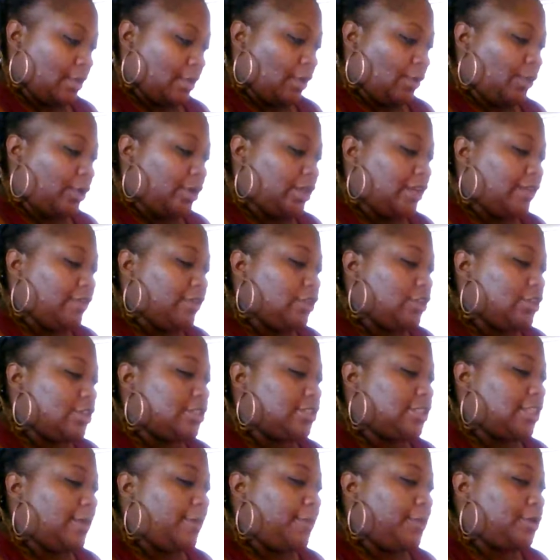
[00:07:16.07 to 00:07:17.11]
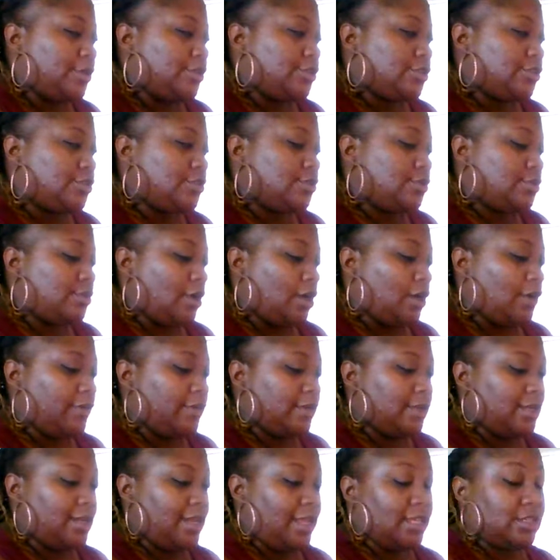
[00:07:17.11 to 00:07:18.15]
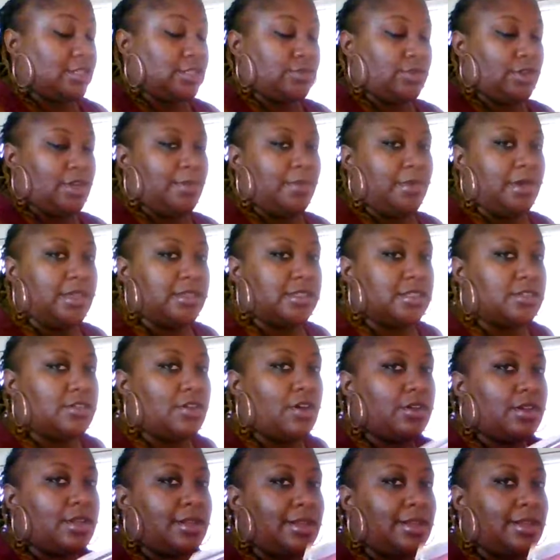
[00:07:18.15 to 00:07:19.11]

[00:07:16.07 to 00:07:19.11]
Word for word: Whatever you're stepping into over the next three months is going to